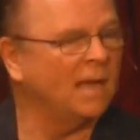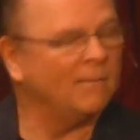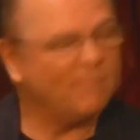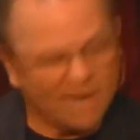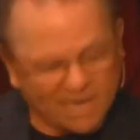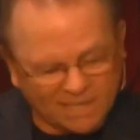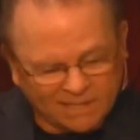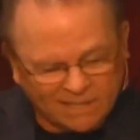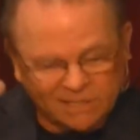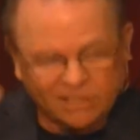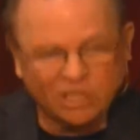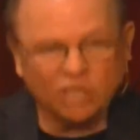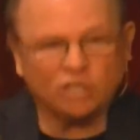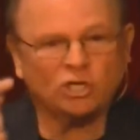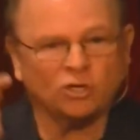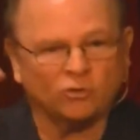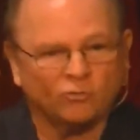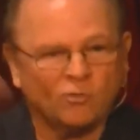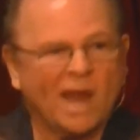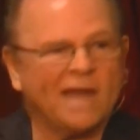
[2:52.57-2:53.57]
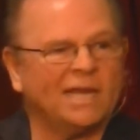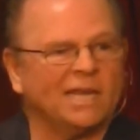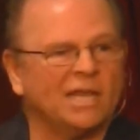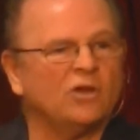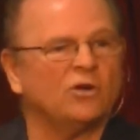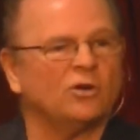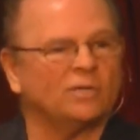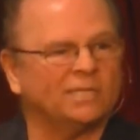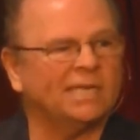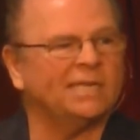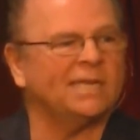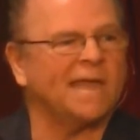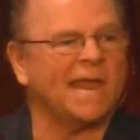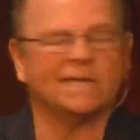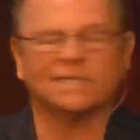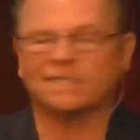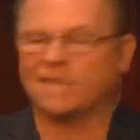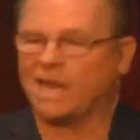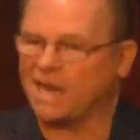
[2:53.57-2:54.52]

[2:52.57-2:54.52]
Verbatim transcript: make a decision right here today.